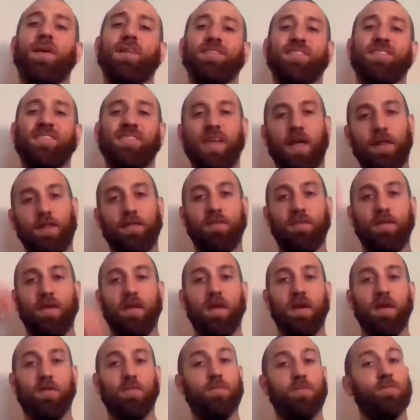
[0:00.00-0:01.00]
and Seth did
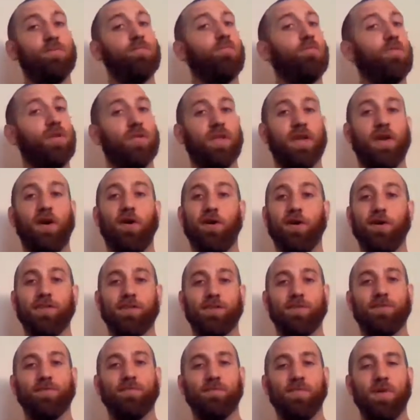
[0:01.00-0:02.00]
a really
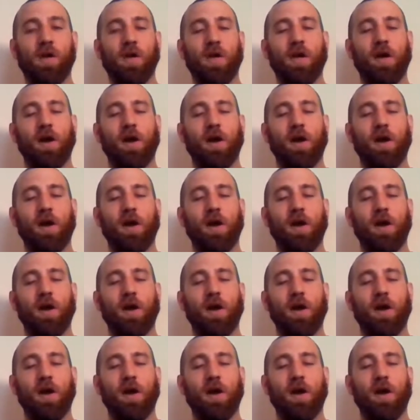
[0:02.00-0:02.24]
awesome